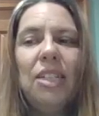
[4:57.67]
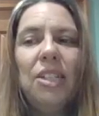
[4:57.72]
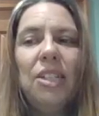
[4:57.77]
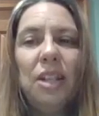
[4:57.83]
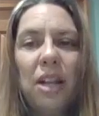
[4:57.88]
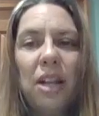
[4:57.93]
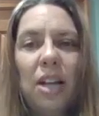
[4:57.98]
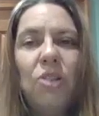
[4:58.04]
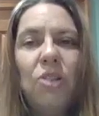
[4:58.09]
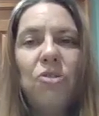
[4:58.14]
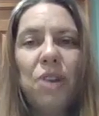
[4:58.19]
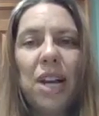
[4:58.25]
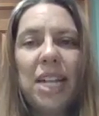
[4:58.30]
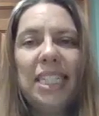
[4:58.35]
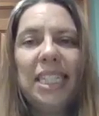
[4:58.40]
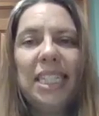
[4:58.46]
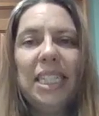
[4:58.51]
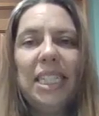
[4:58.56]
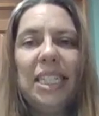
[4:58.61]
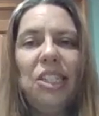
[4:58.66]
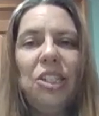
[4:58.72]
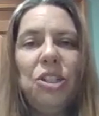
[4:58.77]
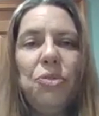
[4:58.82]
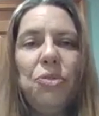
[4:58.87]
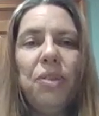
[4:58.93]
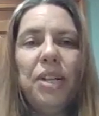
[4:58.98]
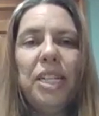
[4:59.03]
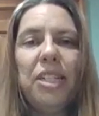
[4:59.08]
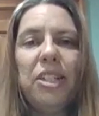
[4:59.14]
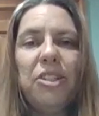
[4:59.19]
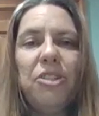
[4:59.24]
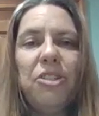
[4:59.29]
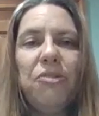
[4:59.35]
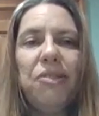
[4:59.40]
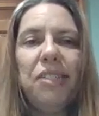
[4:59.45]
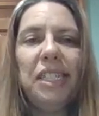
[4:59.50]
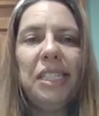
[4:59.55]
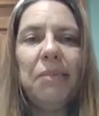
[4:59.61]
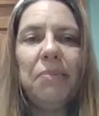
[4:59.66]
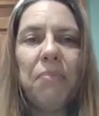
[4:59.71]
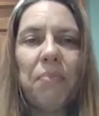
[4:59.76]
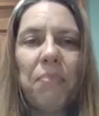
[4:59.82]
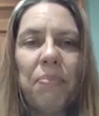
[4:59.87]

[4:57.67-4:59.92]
to address these 2 issues.